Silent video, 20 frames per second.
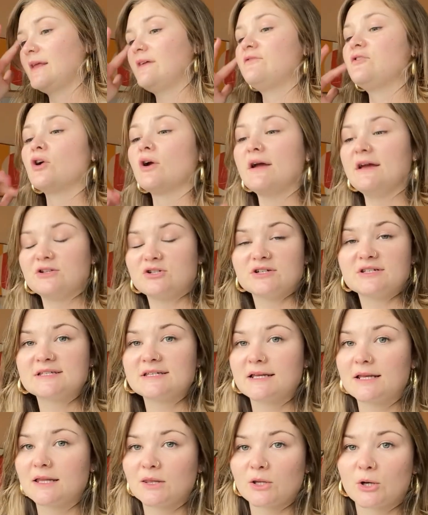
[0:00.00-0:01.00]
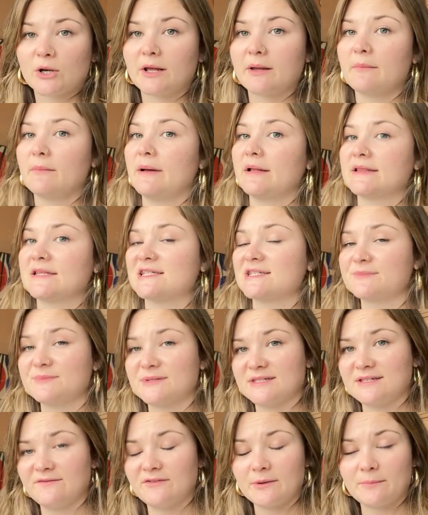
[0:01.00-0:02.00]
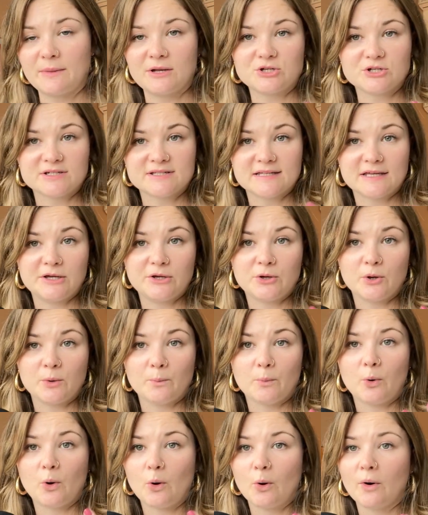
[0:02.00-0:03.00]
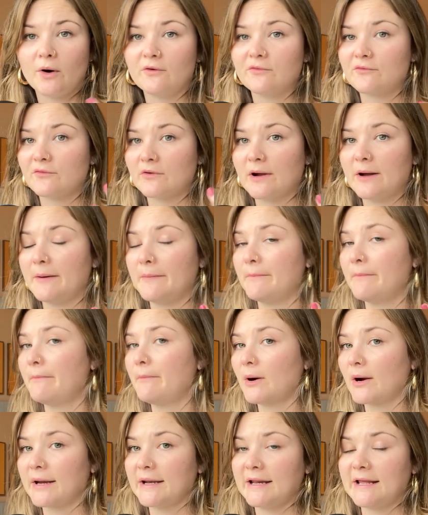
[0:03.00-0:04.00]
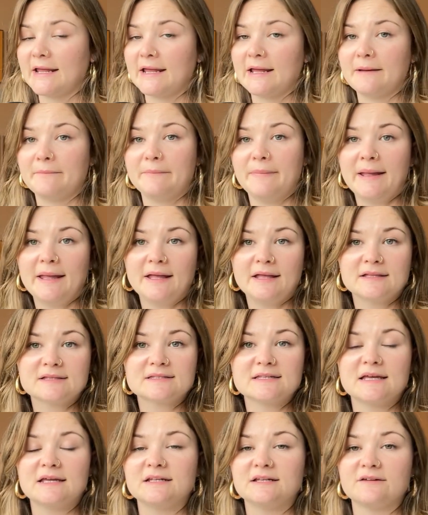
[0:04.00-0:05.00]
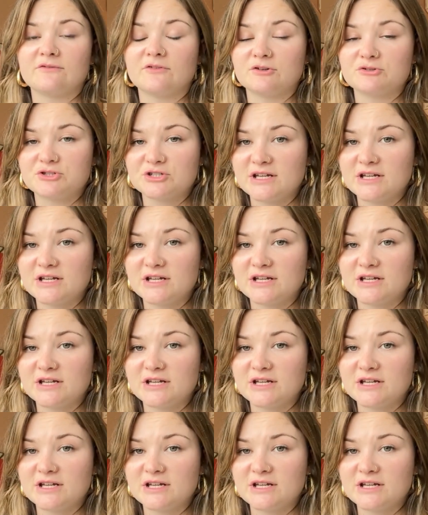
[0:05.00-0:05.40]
If you're interested in learning about the specific metrics that you can pull from marketing campaigns and different